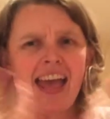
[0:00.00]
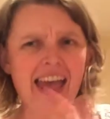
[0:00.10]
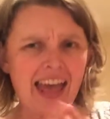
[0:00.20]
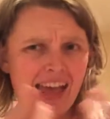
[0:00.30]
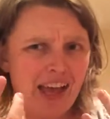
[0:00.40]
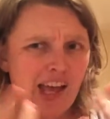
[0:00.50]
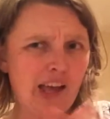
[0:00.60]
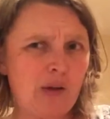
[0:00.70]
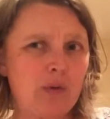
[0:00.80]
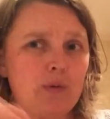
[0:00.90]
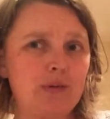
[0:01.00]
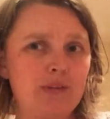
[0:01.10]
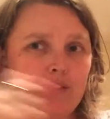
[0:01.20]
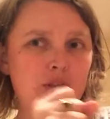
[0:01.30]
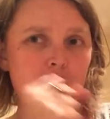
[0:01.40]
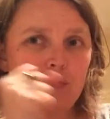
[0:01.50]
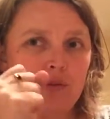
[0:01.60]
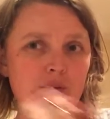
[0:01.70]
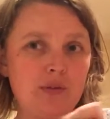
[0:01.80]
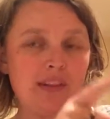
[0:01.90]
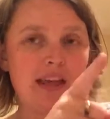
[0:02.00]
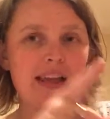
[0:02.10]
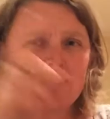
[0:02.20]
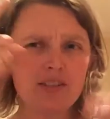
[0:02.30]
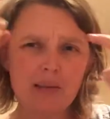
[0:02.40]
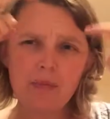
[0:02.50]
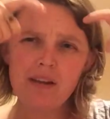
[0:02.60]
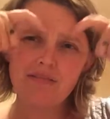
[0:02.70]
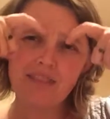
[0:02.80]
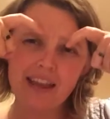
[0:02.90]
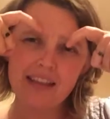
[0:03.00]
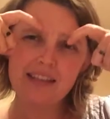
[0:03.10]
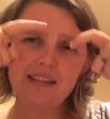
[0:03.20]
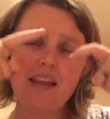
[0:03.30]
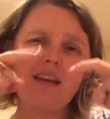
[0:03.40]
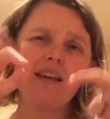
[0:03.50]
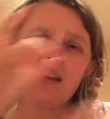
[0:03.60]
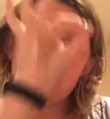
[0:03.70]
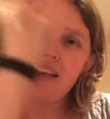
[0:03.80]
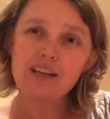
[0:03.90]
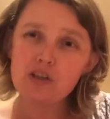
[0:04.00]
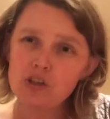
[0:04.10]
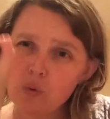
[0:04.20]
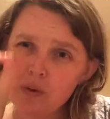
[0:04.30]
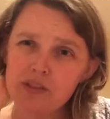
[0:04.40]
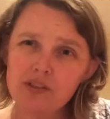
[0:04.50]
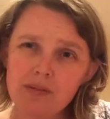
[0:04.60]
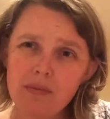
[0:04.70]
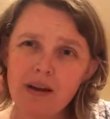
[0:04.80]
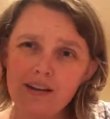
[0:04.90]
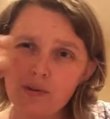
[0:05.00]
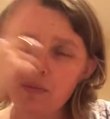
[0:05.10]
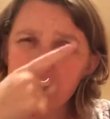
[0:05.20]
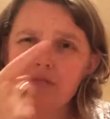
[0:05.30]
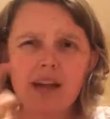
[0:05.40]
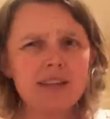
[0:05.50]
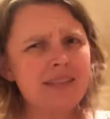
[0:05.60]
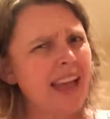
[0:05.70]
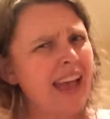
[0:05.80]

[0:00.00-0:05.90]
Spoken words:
How do you do that? And you see my face? It's like got a question mark on my face.